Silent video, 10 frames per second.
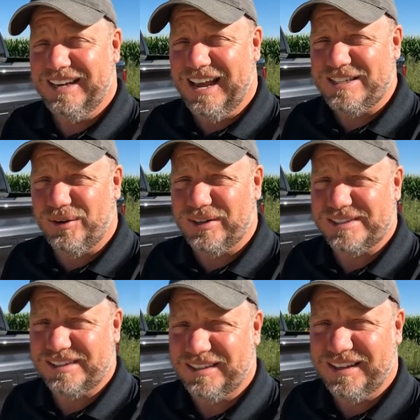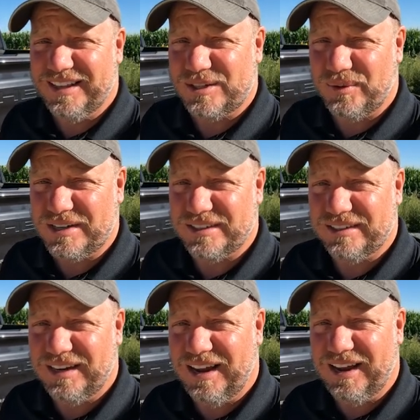As always, thanks for
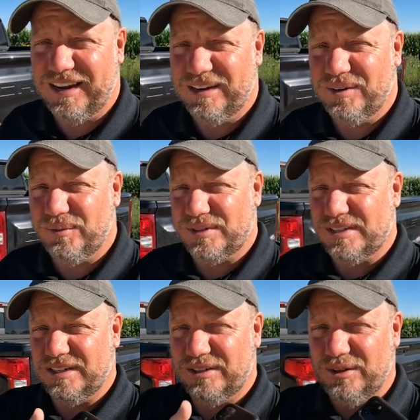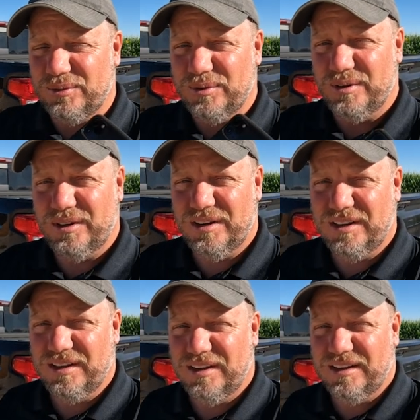watching. I will see you
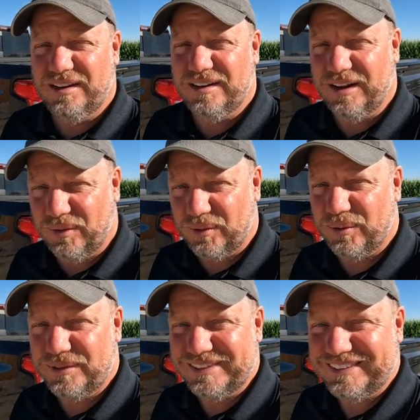down the road.